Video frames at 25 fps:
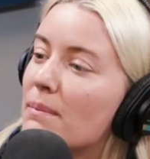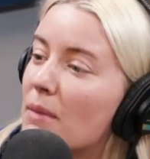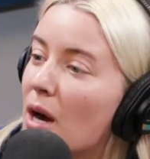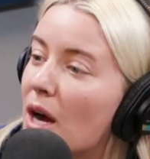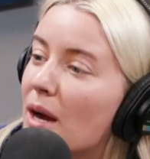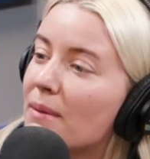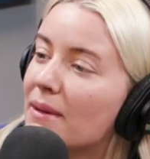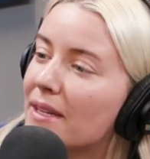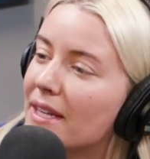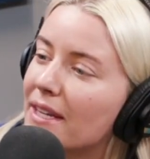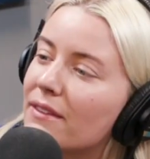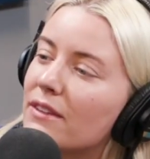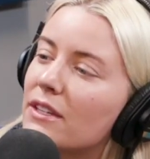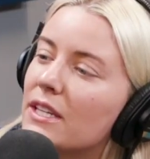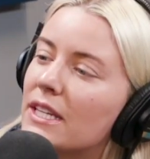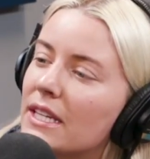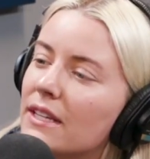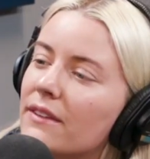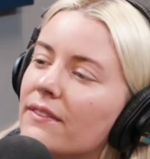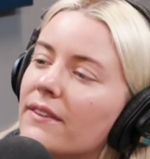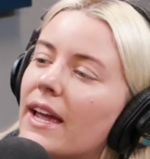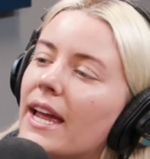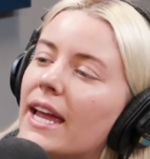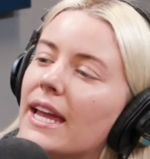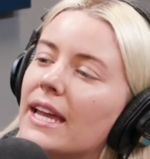Mom,
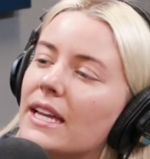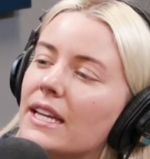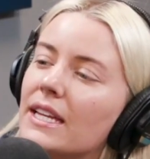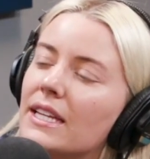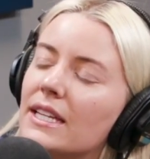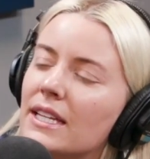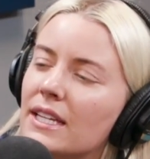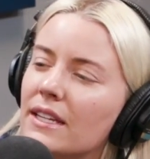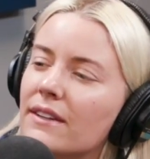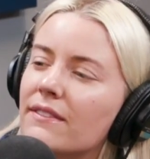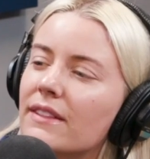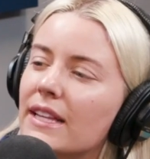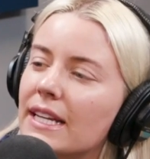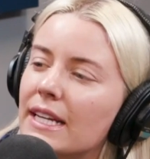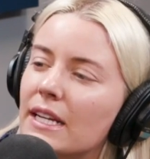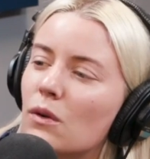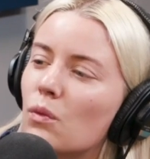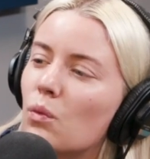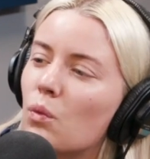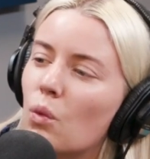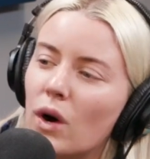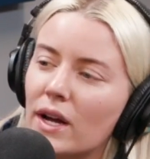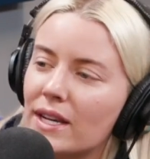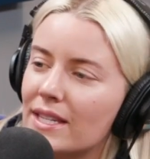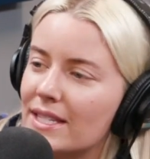give a
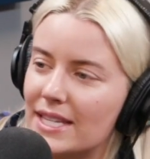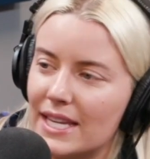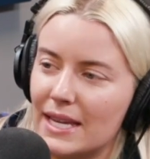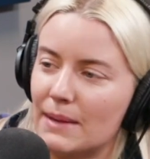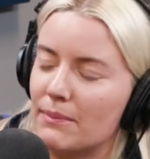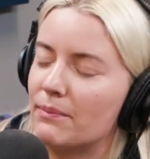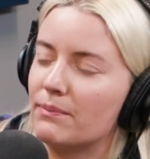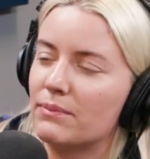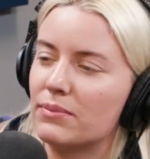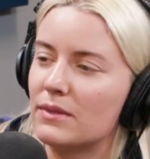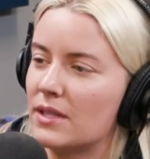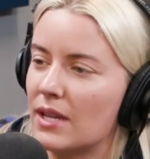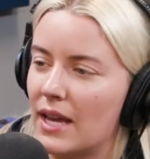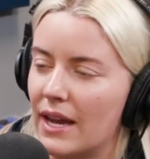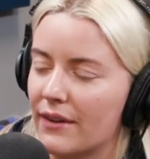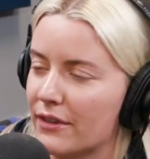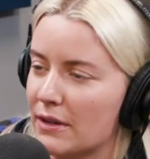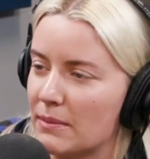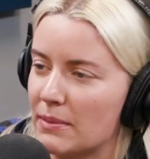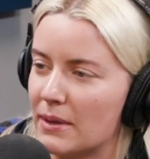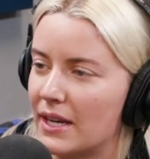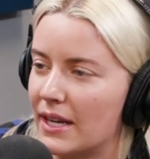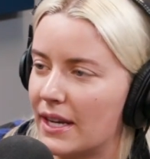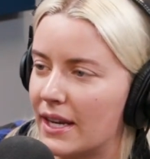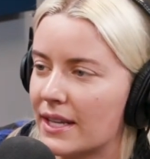one tip to
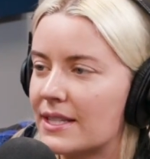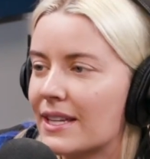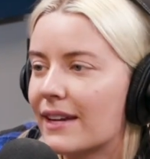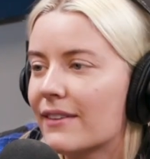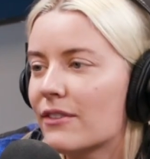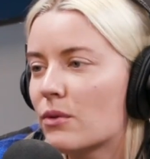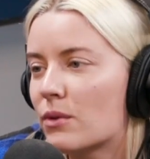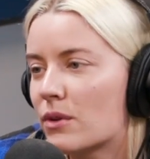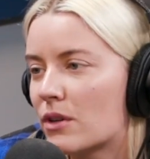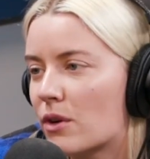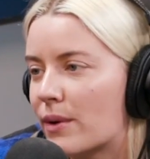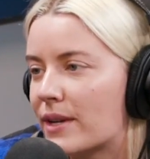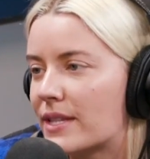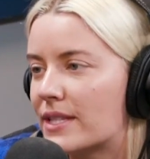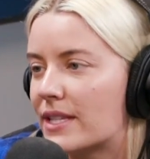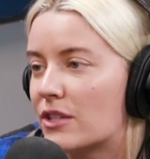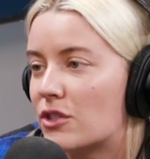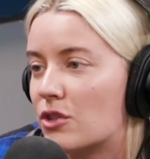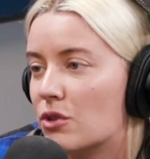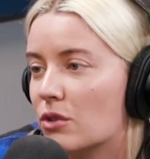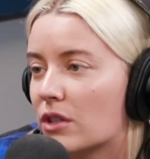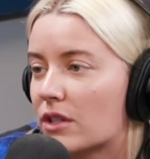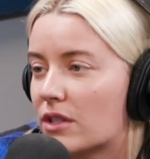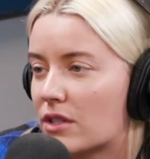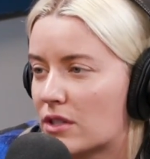everybody because everyone always says
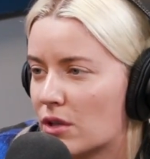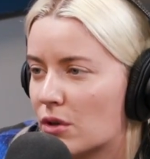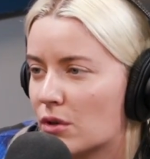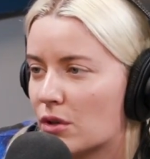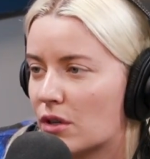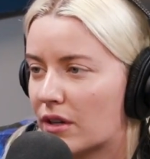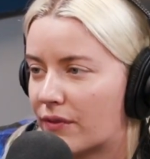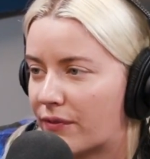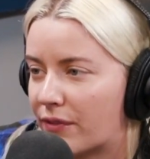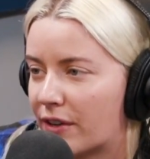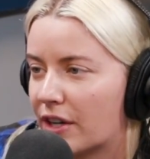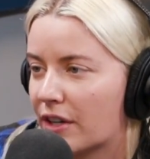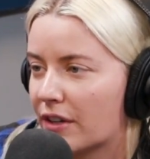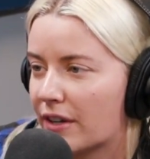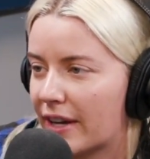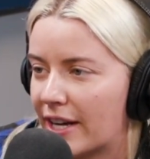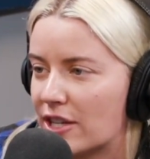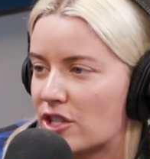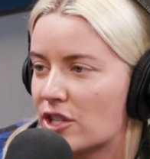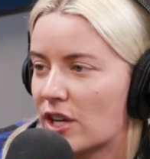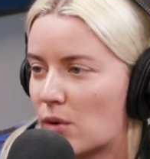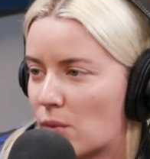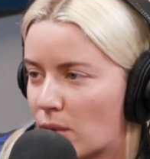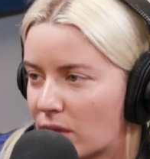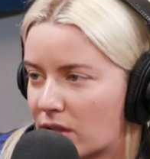you look so good for your
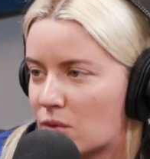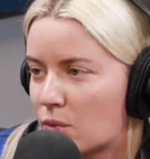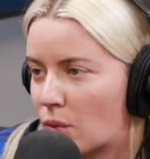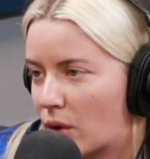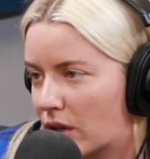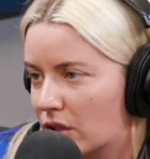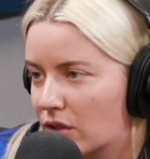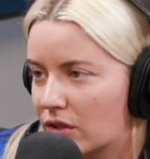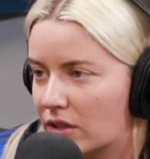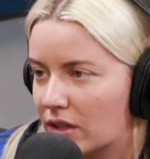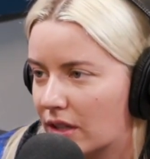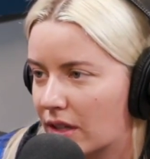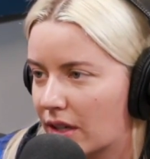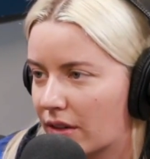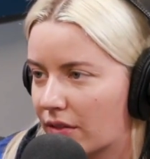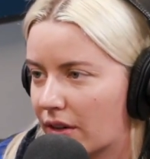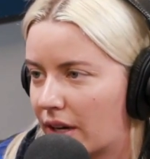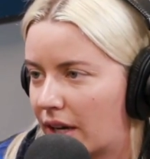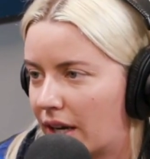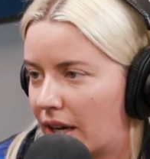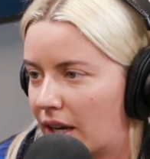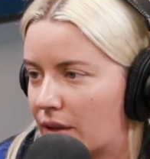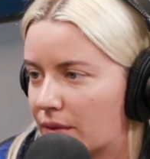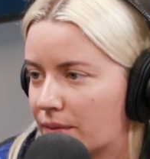age. Like, what's one you can give right now?